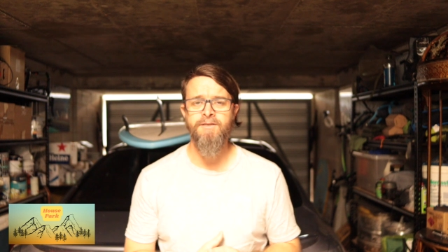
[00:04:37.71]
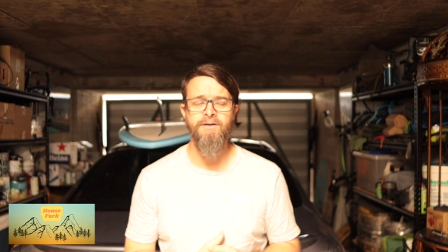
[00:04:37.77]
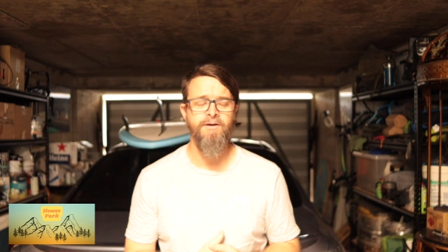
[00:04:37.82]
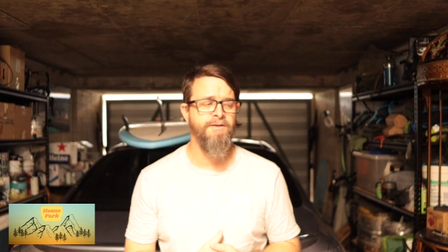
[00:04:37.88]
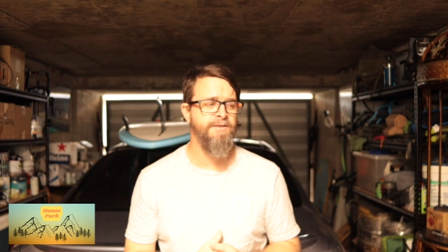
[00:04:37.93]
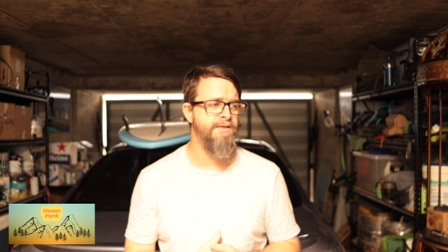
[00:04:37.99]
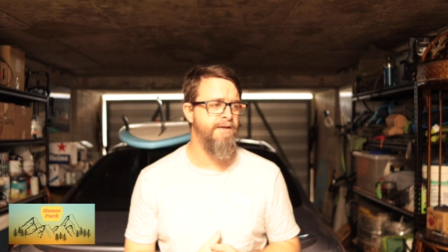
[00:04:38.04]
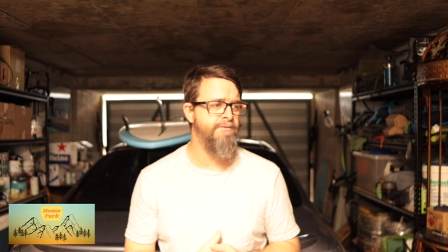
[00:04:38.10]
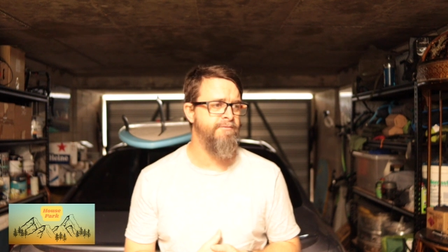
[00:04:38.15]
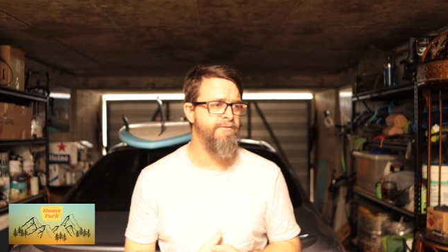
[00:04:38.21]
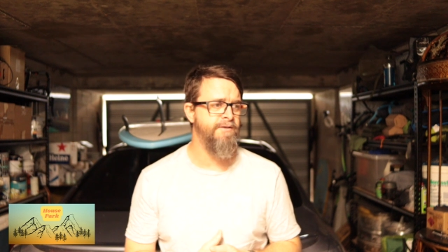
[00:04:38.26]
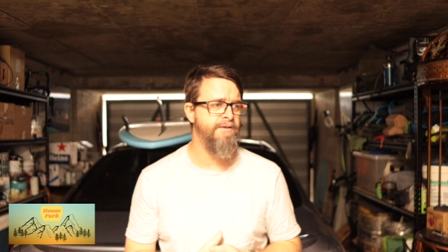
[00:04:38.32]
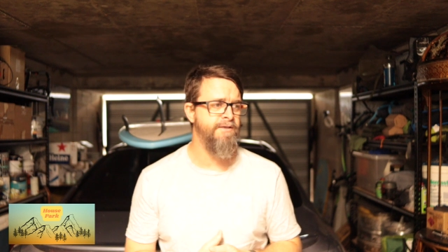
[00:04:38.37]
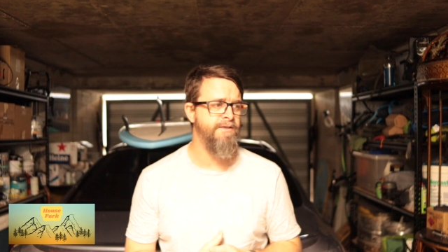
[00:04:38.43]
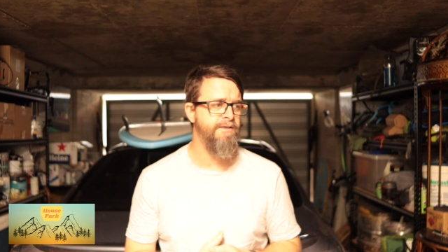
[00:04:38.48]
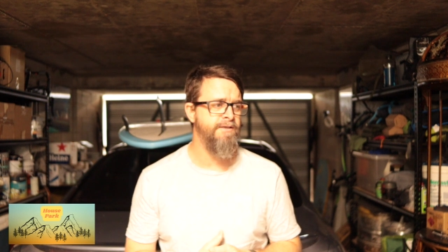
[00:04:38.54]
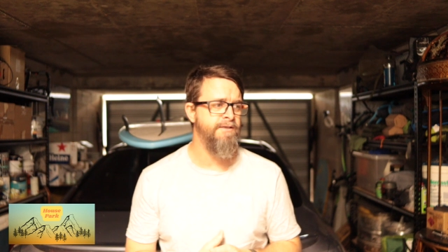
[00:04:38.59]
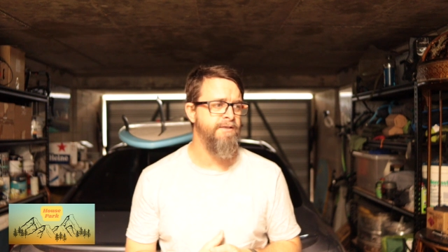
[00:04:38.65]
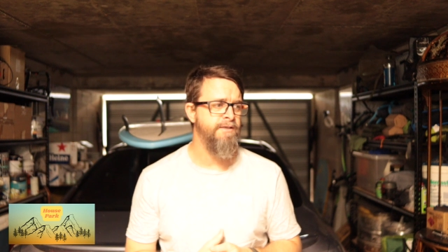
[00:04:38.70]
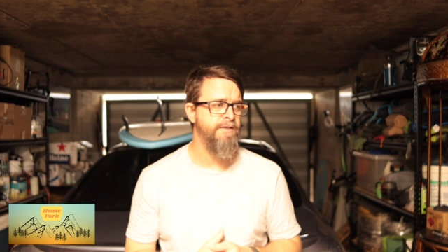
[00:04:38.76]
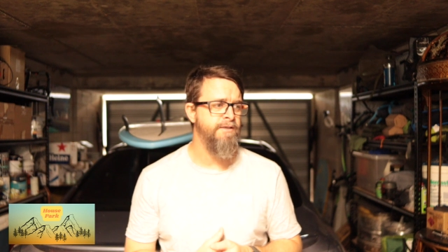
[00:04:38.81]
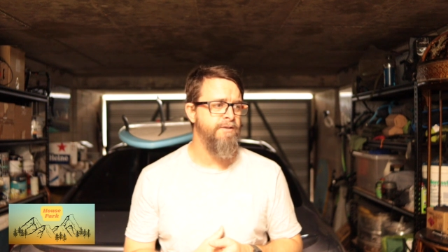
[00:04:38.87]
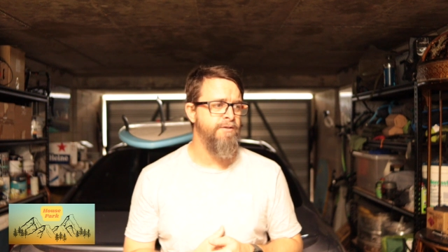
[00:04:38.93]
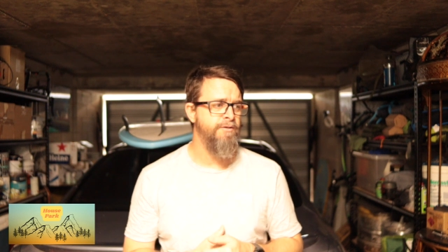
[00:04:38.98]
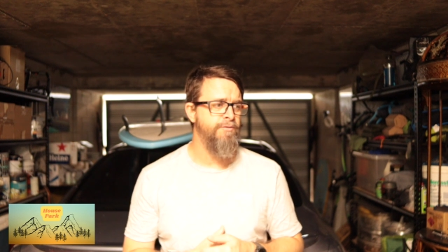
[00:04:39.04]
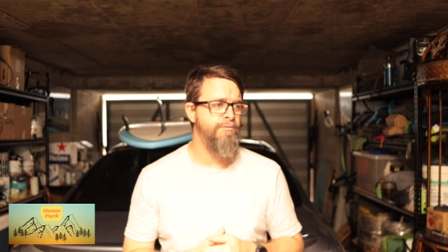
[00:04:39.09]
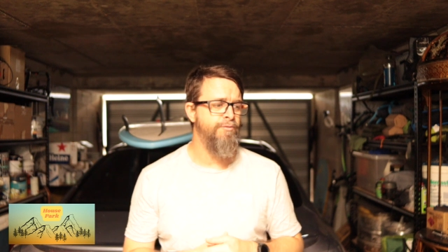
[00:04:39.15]
I definitely
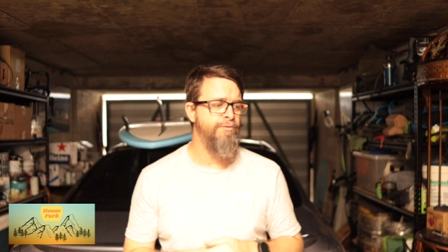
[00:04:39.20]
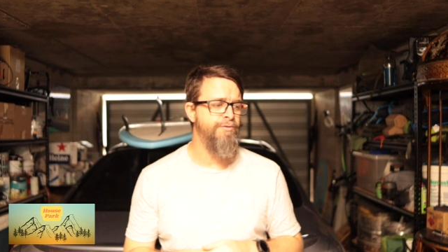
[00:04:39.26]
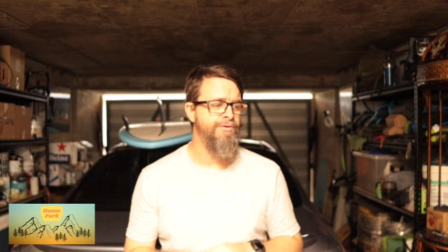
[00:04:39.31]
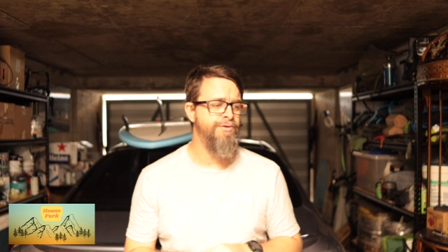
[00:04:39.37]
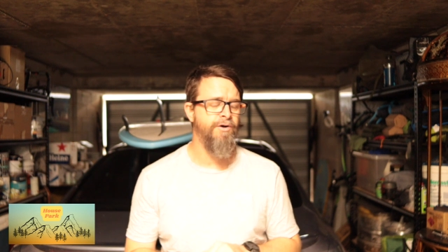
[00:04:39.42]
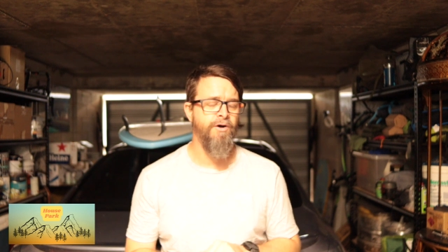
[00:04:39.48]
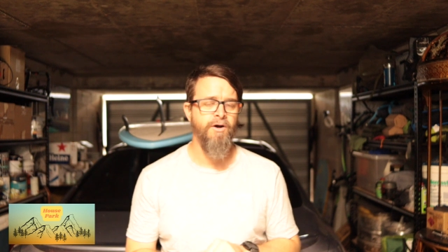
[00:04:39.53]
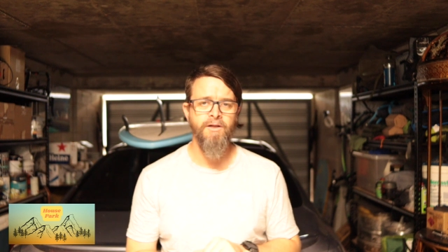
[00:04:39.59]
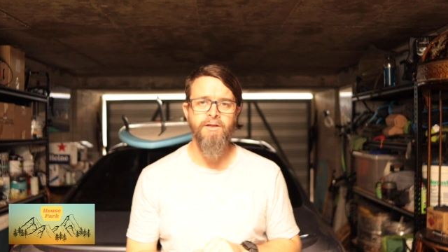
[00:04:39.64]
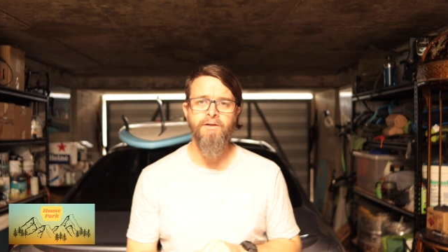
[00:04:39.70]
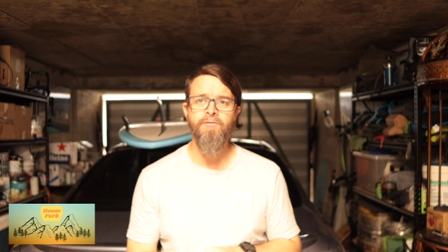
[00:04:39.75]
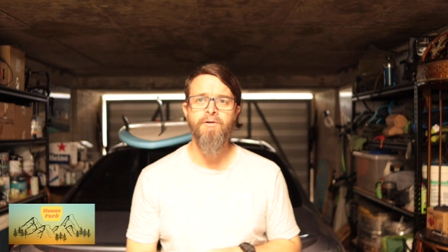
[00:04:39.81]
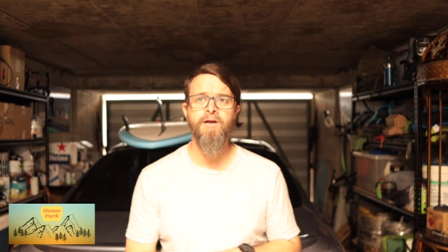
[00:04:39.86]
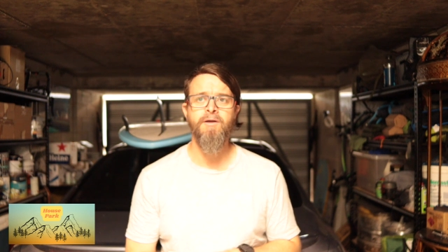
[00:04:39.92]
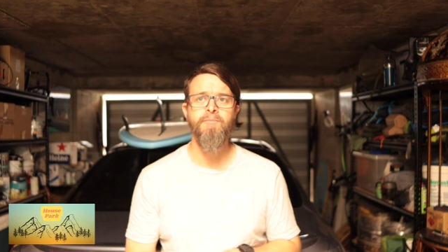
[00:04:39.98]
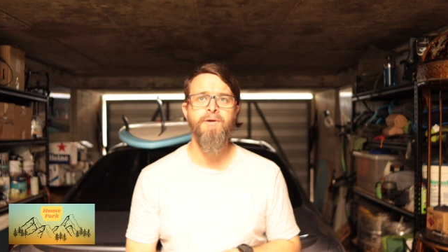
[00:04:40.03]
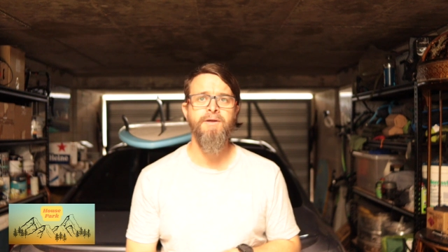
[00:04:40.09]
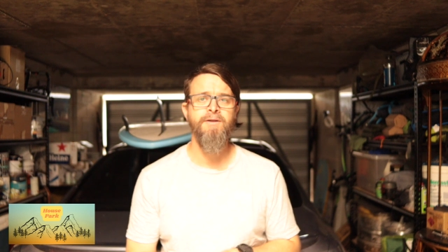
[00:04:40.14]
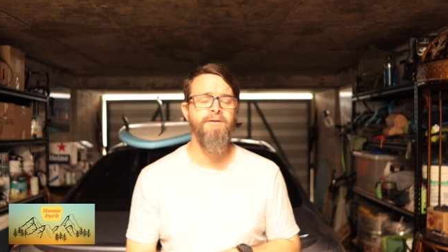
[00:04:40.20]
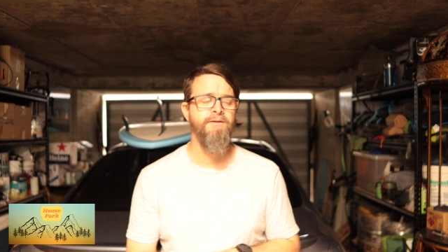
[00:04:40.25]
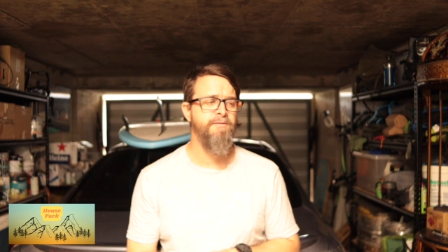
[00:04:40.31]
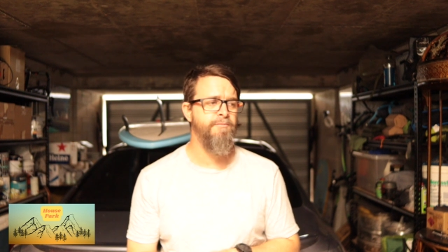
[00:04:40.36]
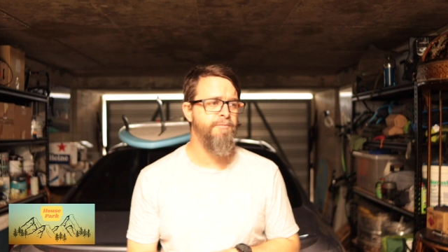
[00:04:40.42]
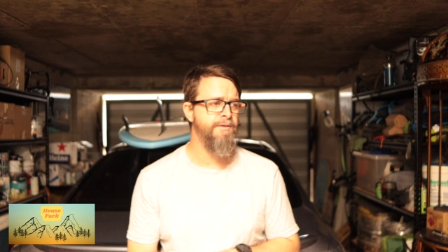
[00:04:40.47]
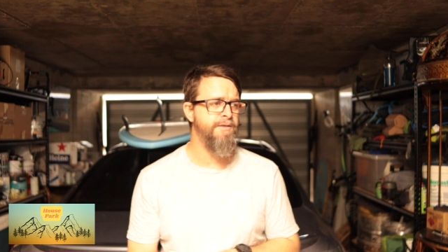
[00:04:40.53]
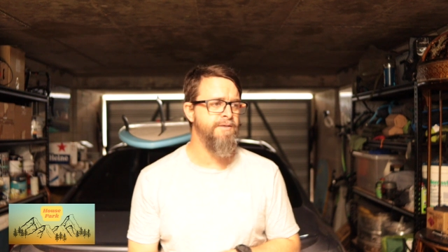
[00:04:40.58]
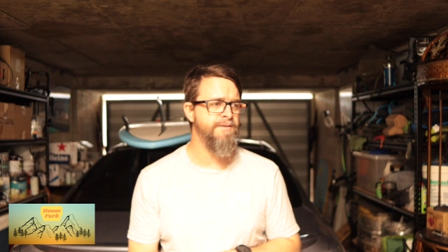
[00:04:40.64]
would highly recommend it
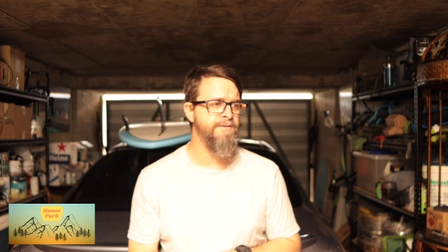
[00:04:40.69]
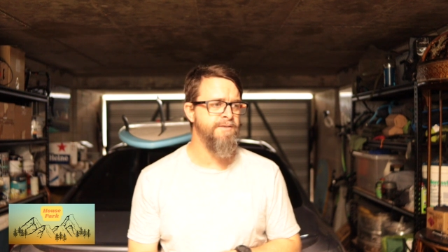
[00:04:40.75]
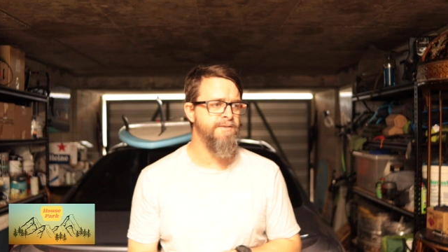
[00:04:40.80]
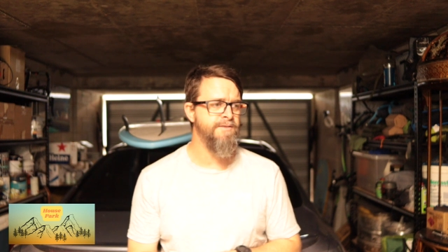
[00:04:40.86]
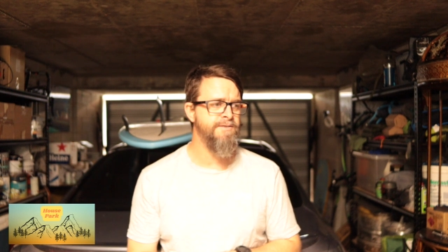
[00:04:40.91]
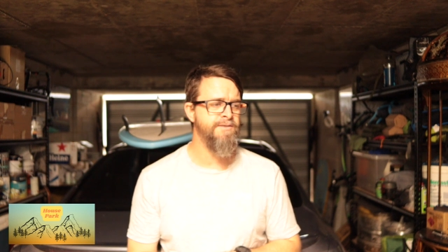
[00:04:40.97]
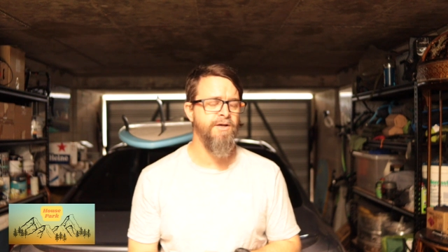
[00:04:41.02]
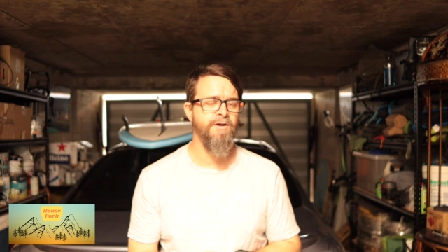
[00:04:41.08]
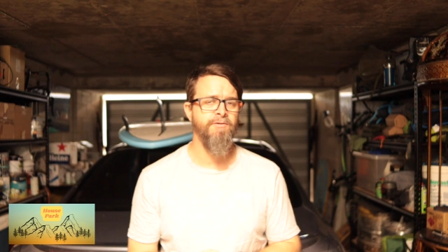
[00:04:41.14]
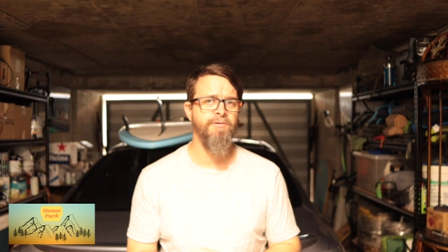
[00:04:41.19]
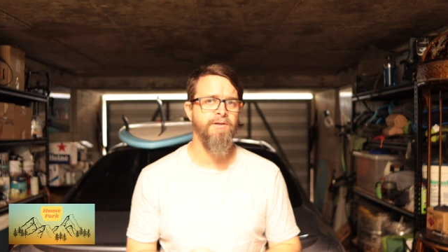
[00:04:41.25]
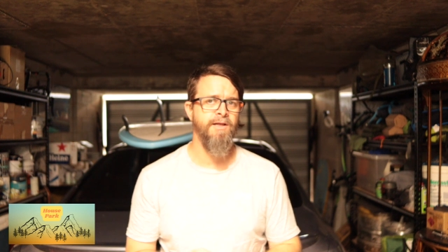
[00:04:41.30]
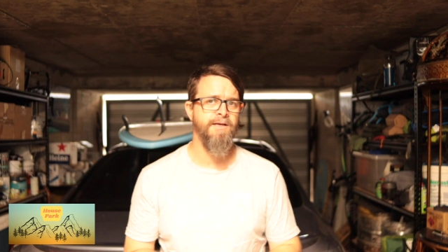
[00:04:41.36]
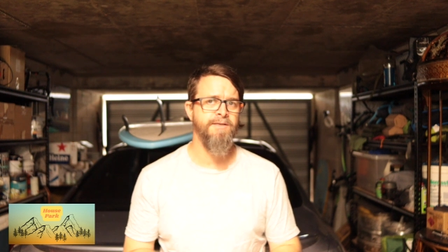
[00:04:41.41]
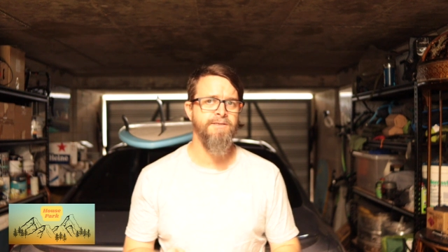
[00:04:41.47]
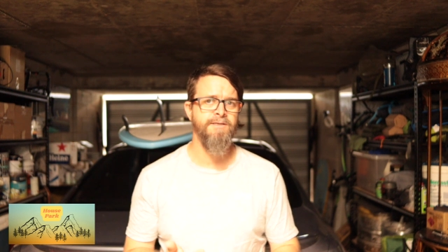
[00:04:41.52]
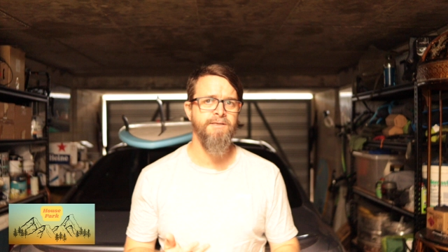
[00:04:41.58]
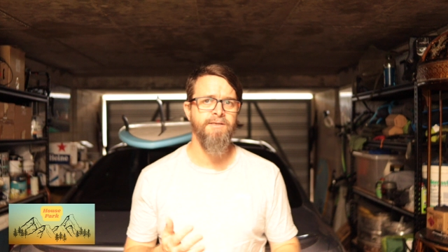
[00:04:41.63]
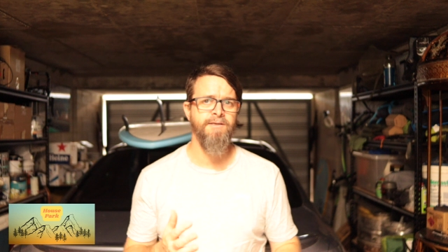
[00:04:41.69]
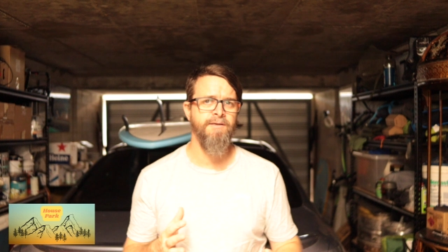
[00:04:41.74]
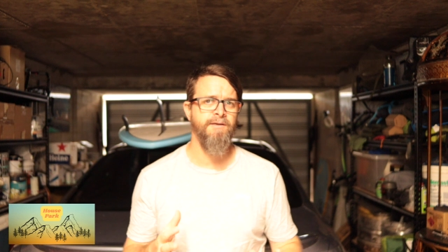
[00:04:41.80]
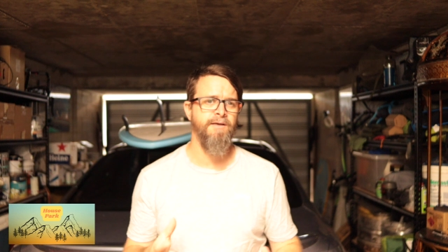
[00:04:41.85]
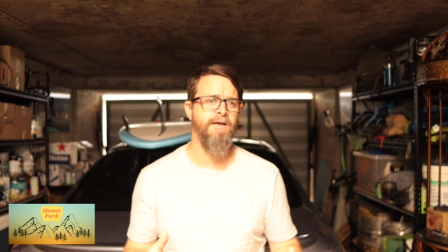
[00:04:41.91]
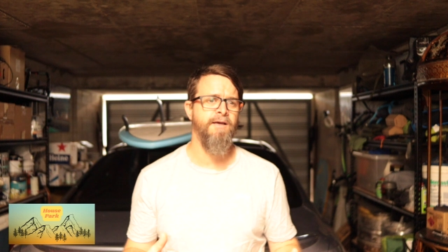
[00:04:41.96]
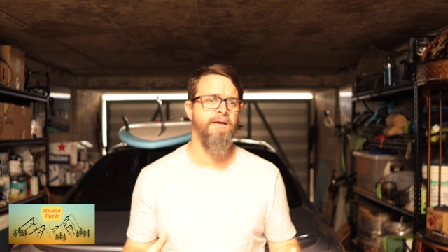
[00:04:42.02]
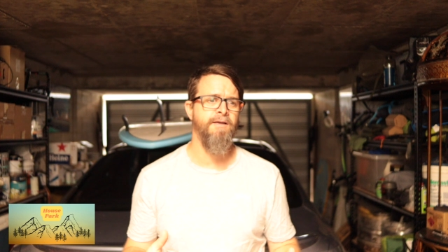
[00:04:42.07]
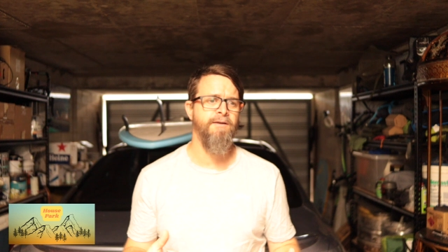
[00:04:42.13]
because it's so
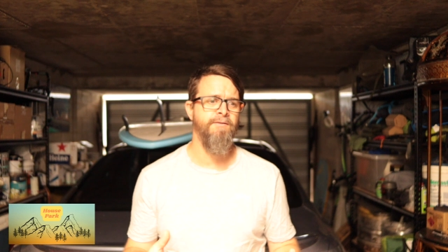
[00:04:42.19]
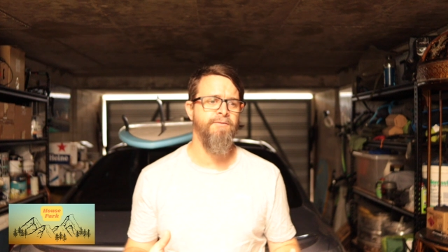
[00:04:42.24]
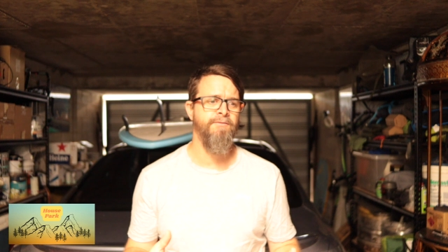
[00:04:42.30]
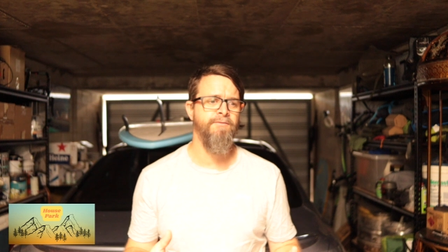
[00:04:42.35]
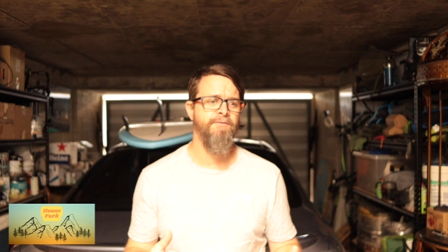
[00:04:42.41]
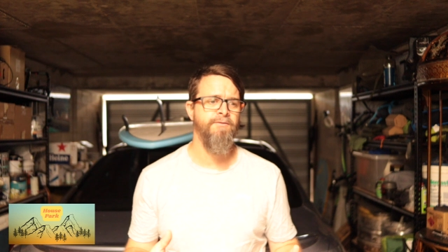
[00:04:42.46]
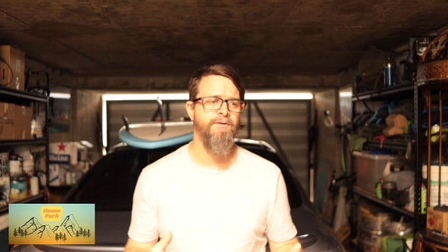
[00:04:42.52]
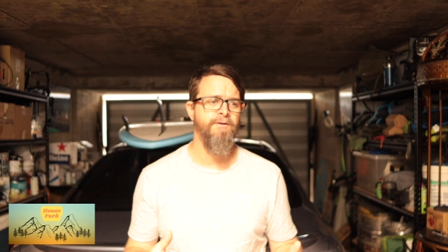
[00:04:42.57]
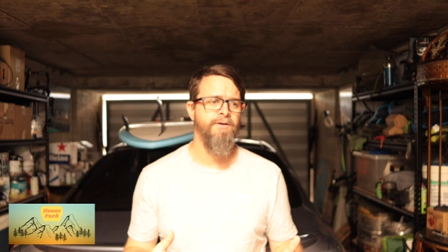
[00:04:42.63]
relaxing and